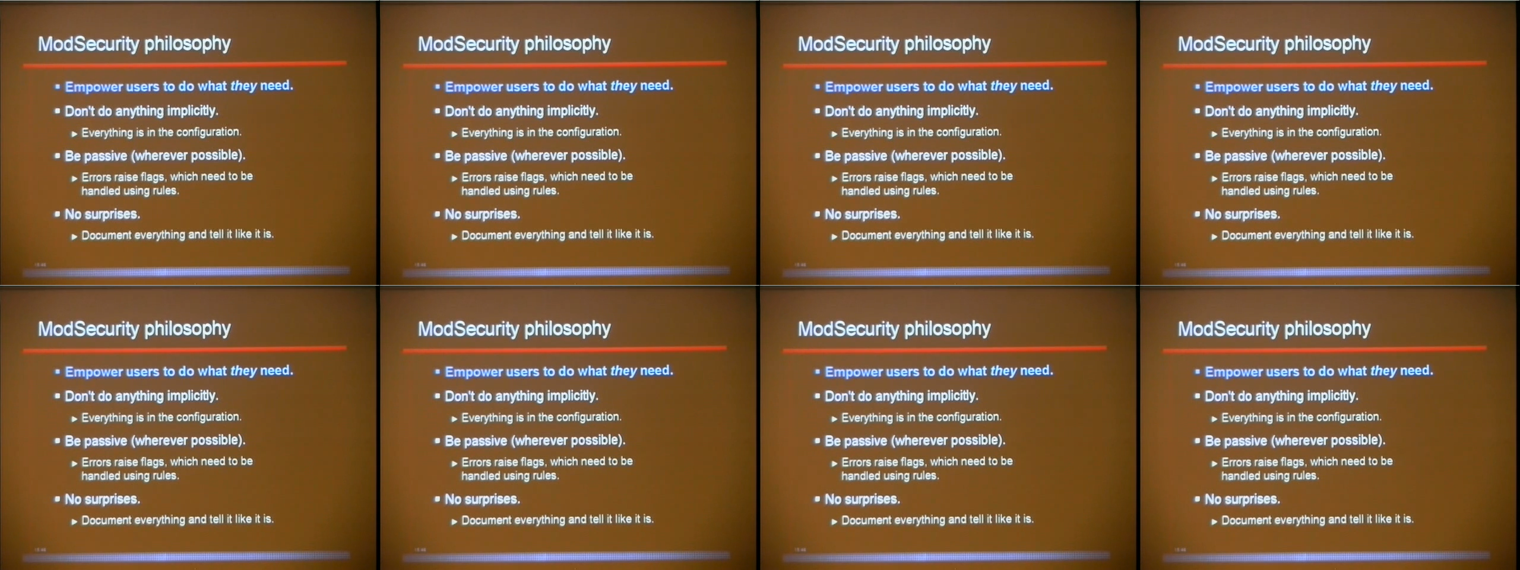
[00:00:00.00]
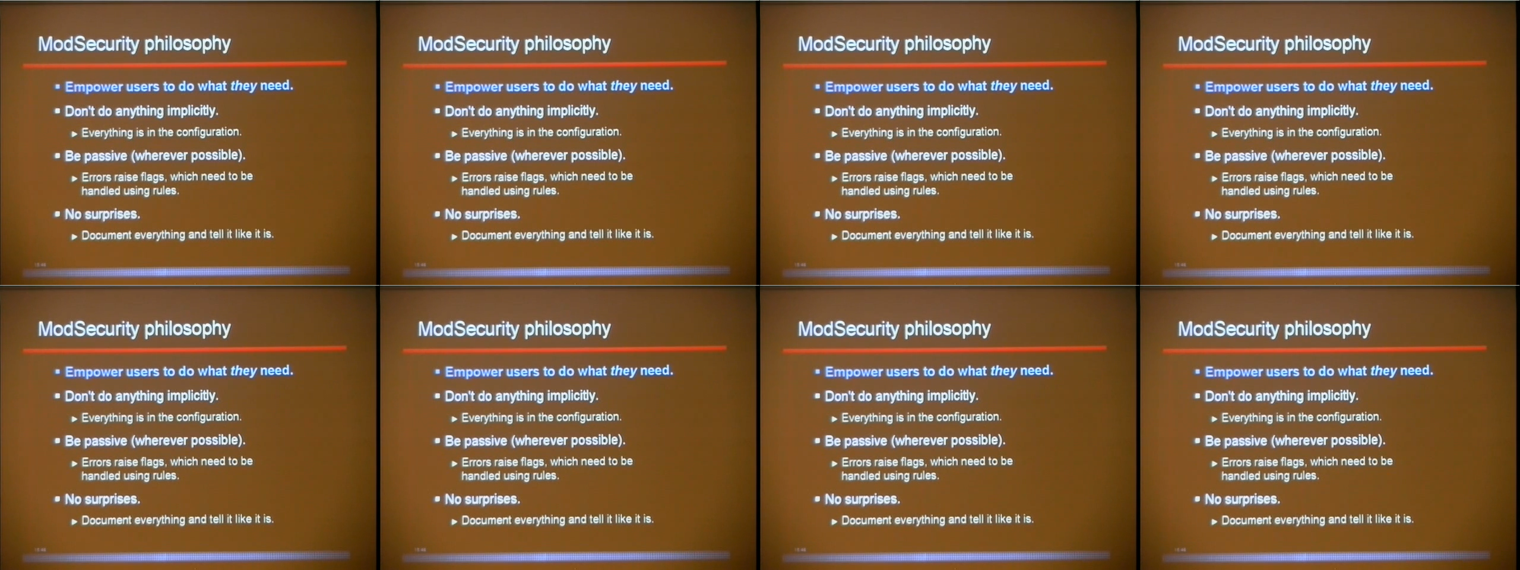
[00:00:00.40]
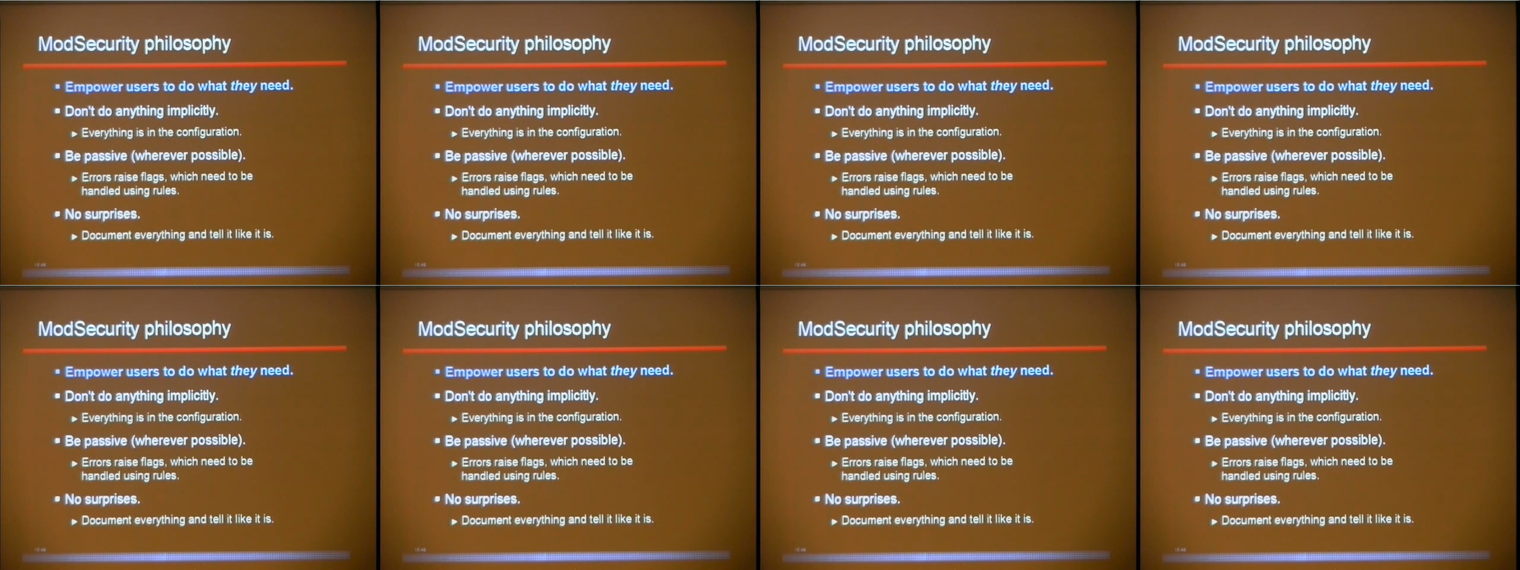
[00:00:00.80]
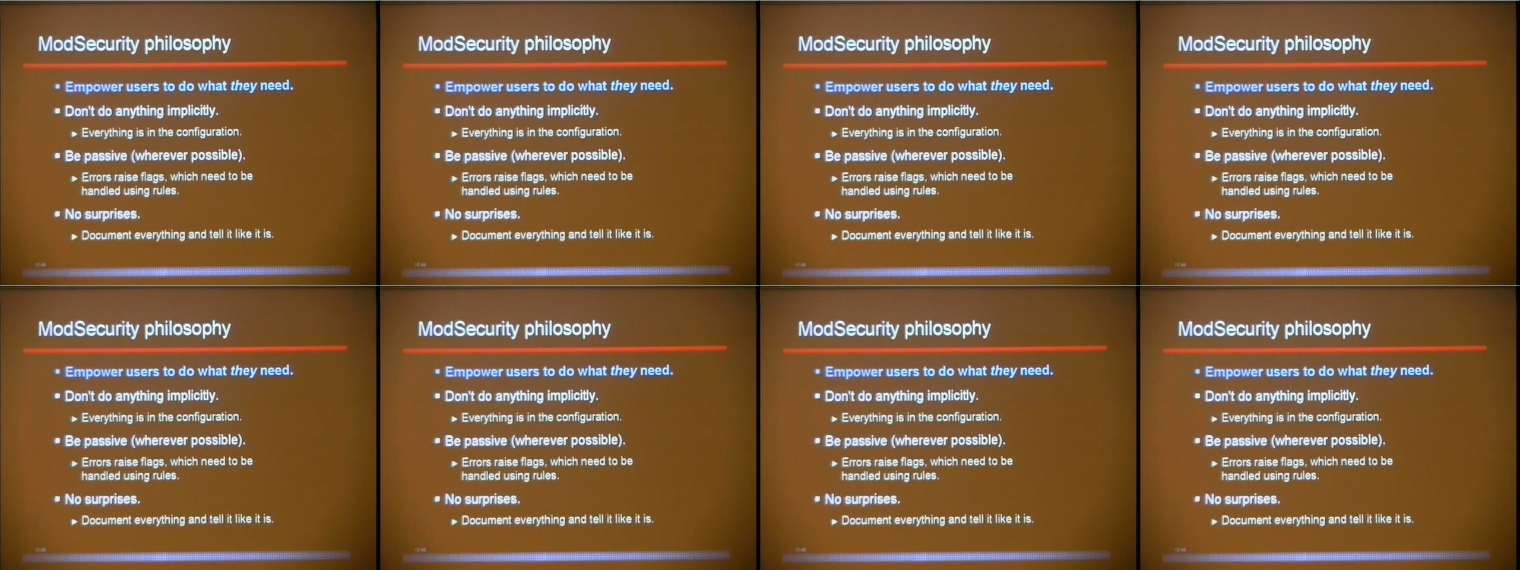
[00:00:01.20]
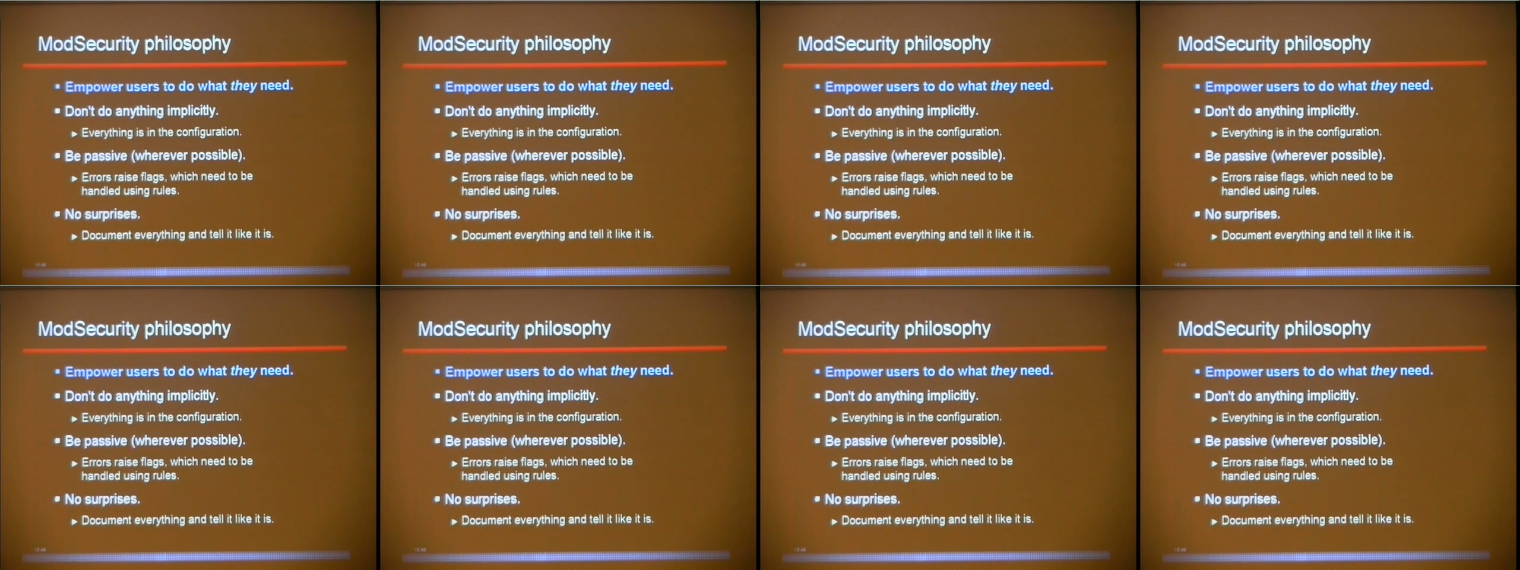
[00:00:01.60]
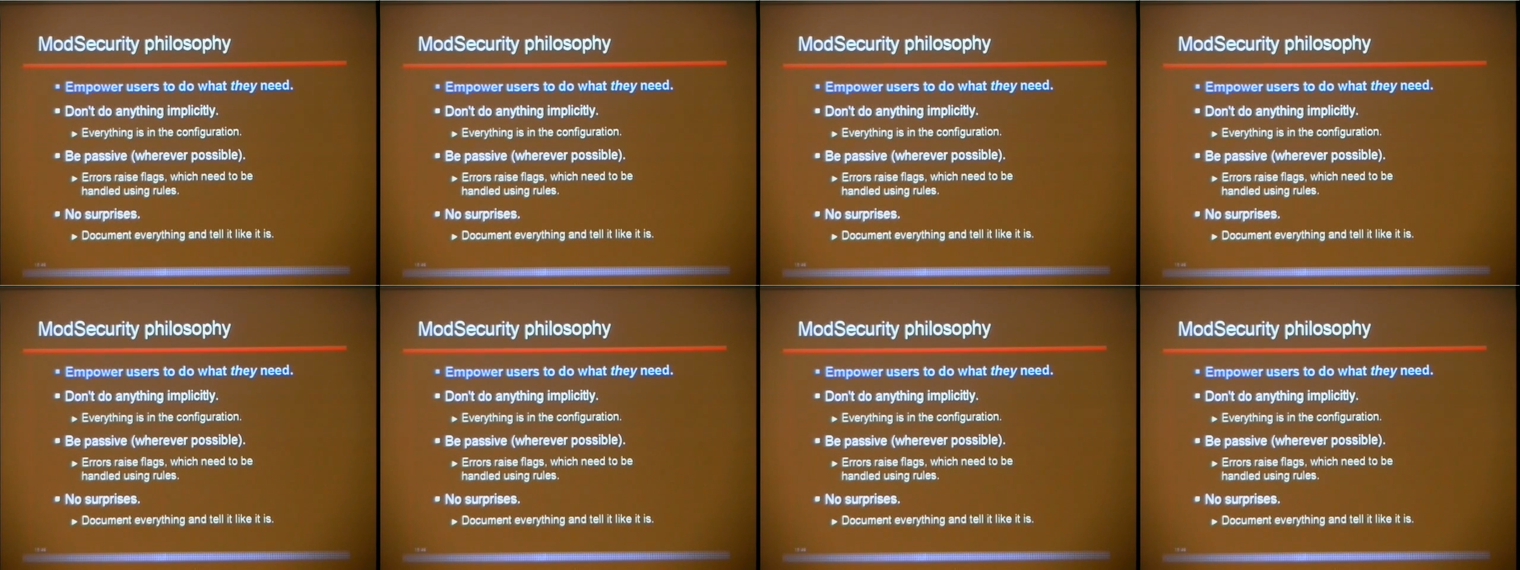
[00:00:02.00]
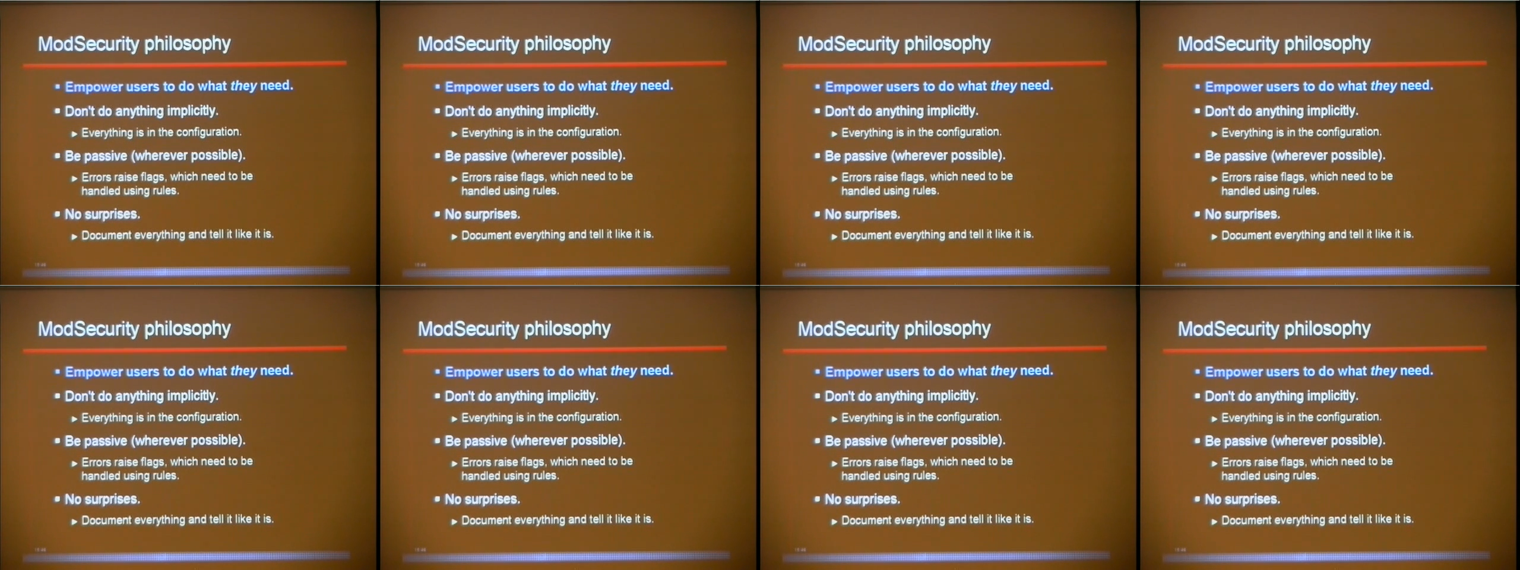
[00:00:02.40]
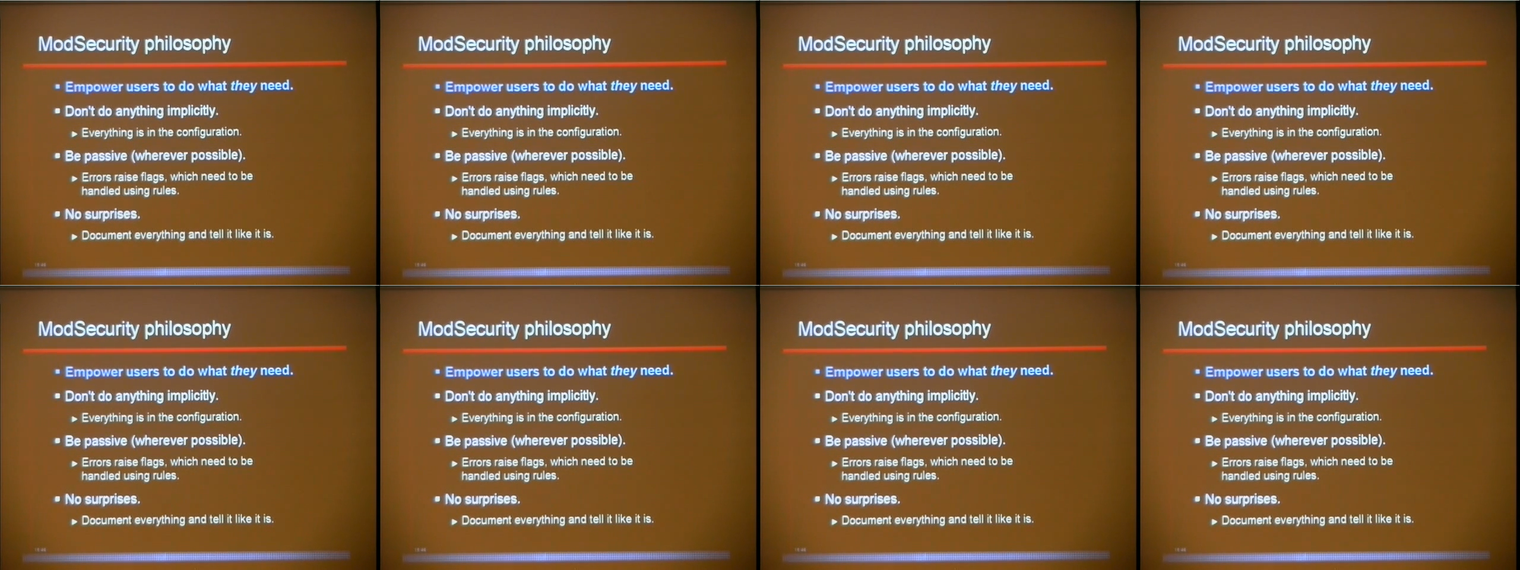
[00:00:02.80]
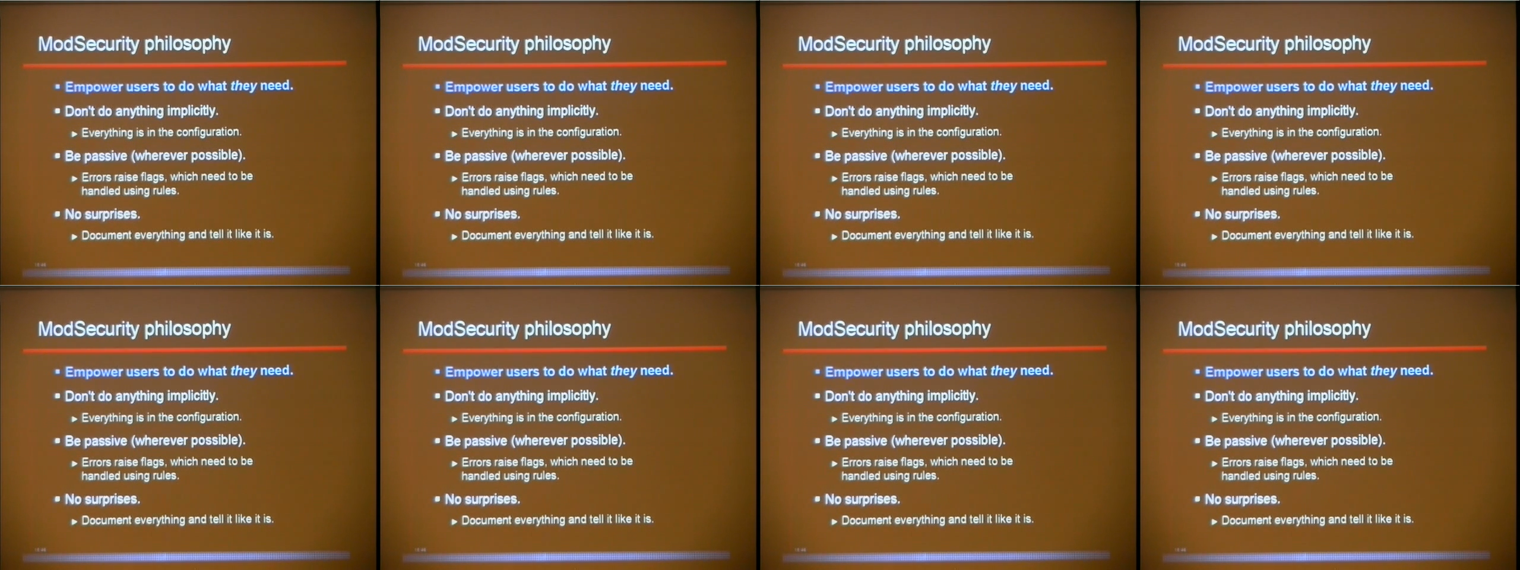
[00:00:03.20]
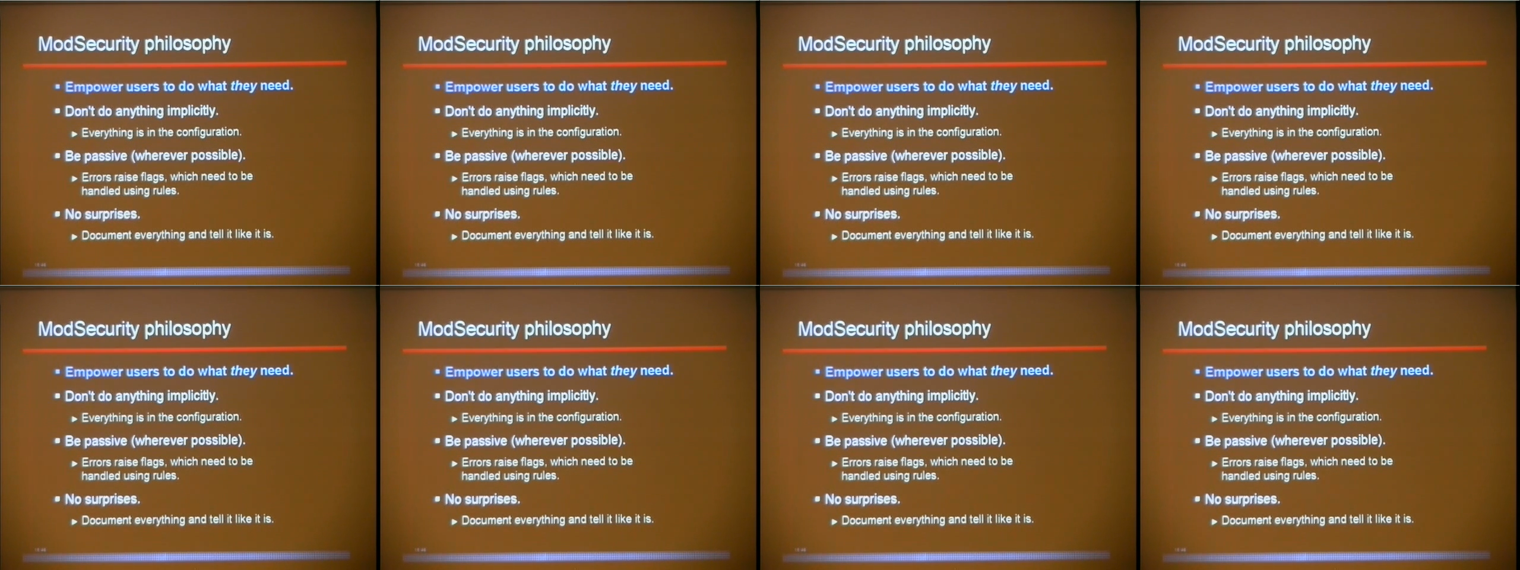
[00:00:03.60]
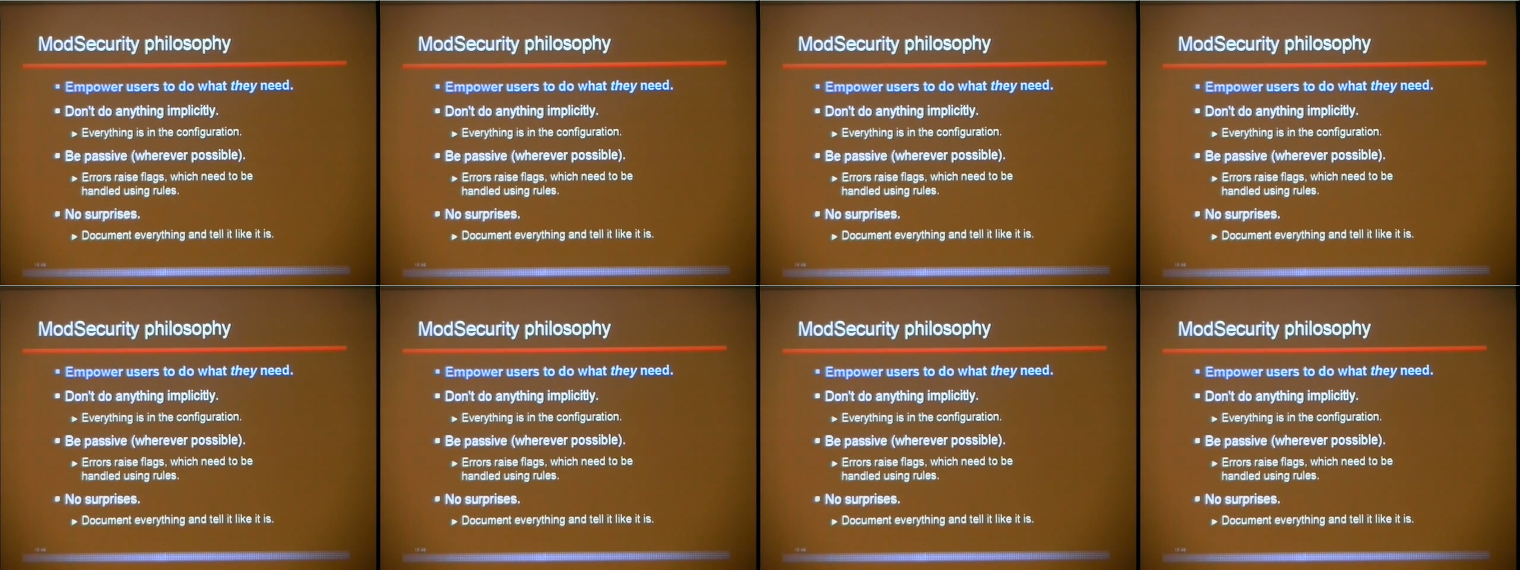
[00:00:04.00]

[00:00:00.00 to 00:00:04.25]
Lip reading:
No face is visible, so there are no lips to read.